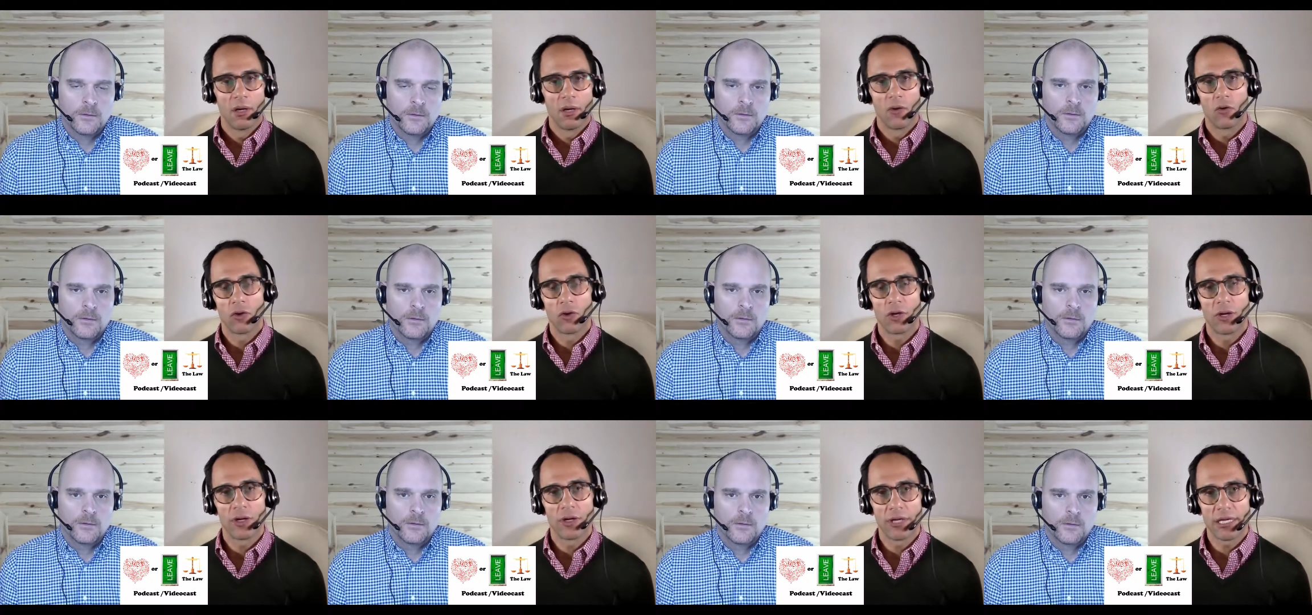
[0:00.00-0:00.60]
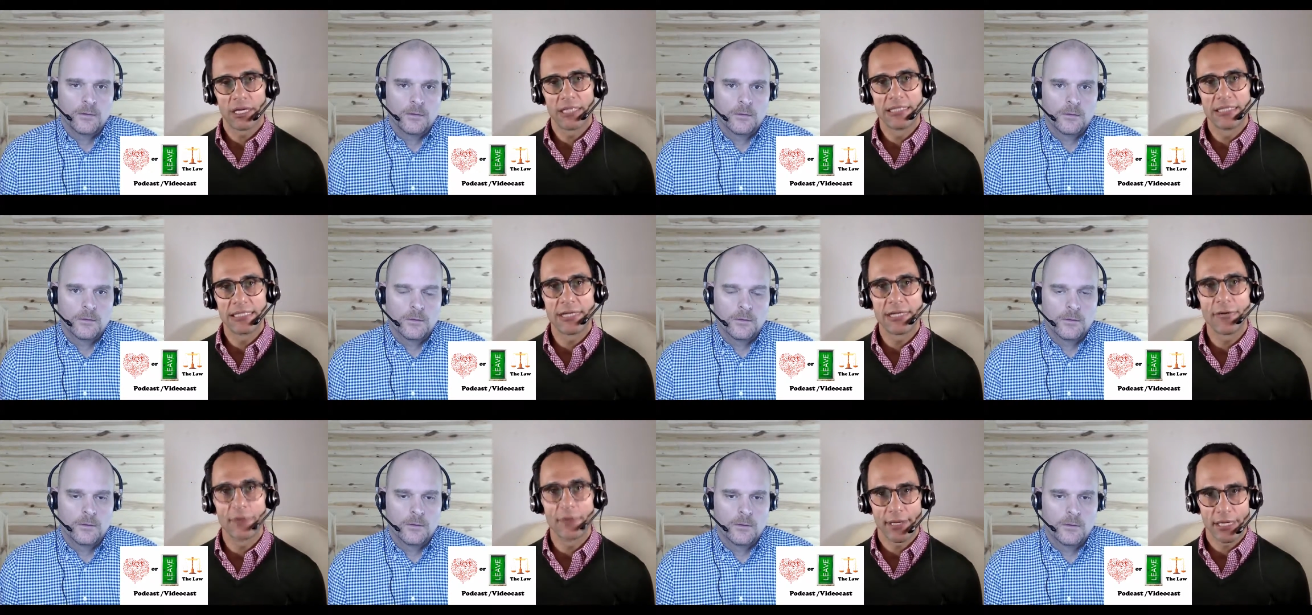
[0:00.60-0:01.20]
Speaker 1: or, or
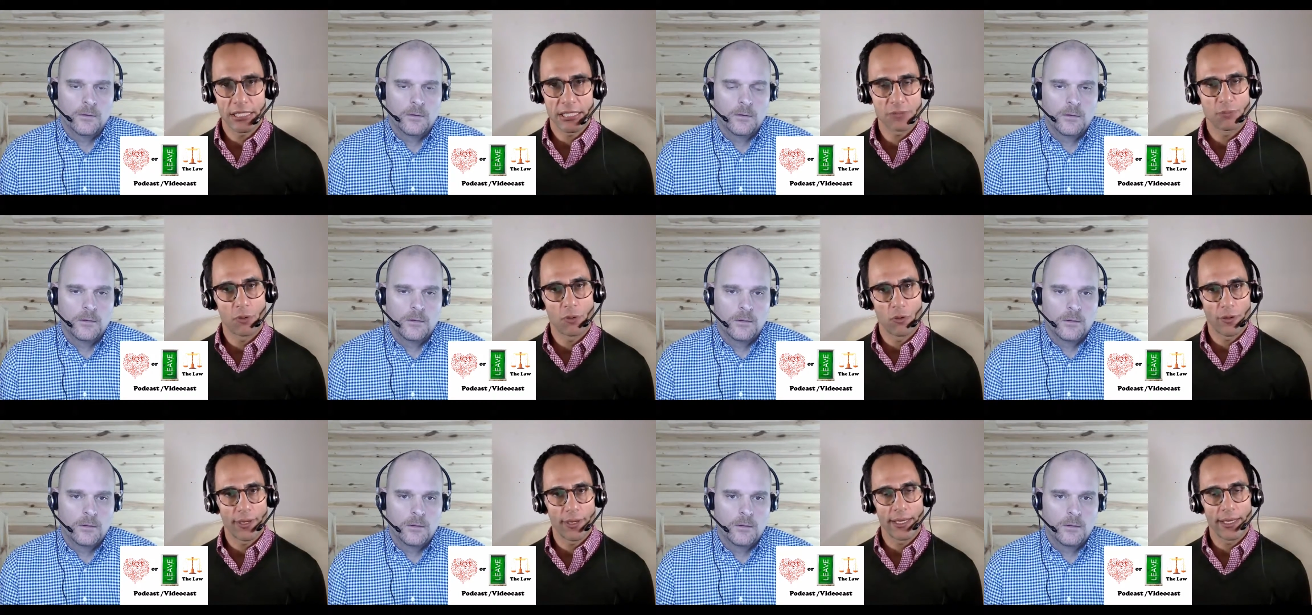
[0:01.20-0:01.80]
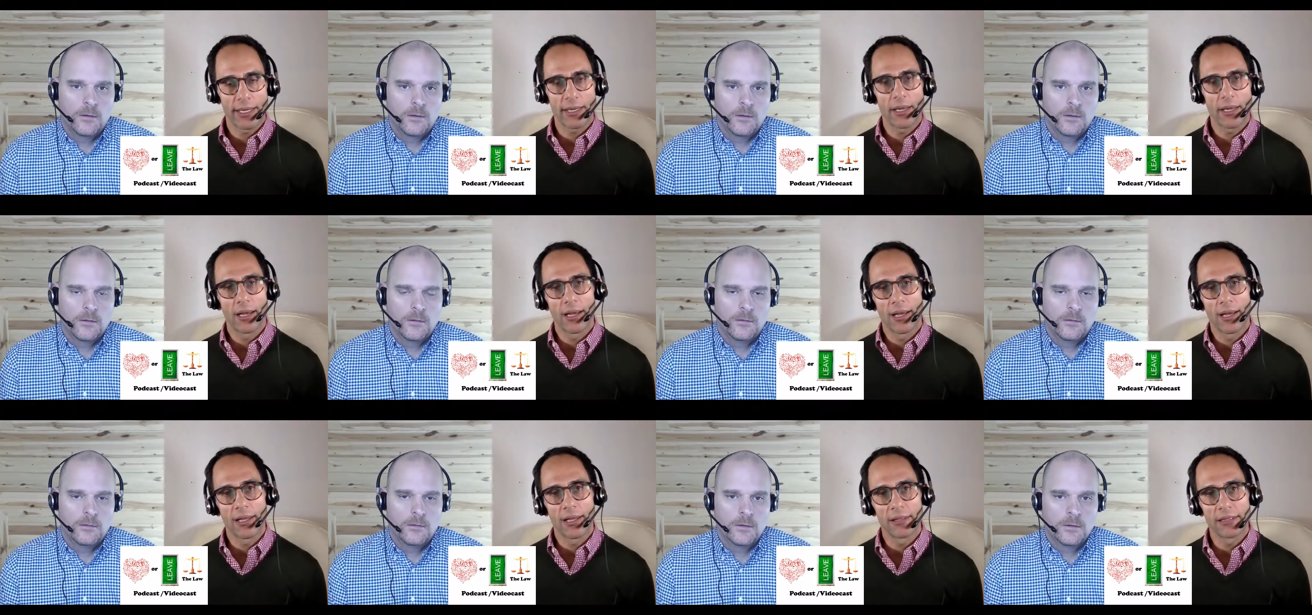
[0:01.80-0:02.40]
considering exploring
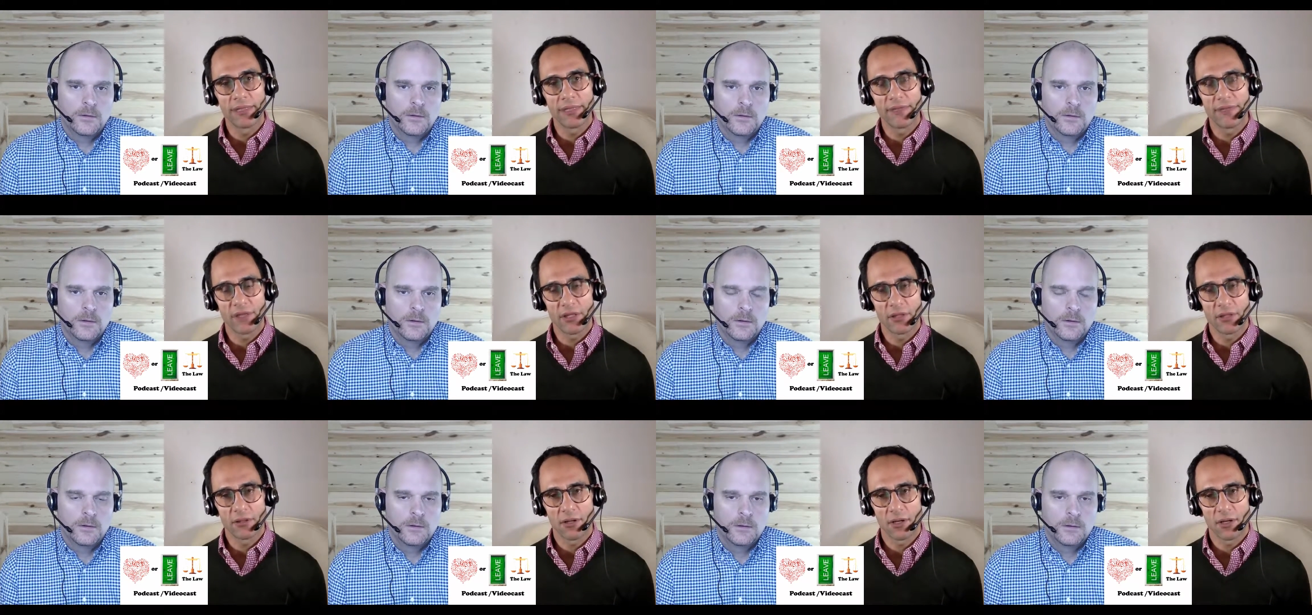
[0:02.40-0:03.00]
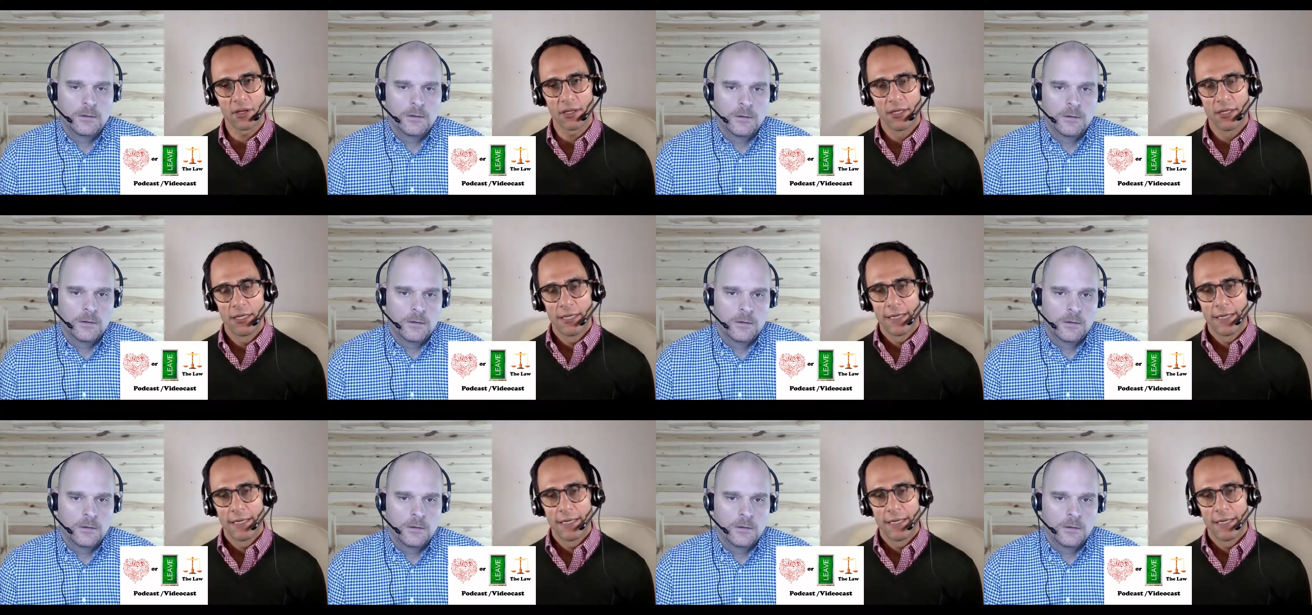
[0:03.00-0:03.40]
uh, leaving the law,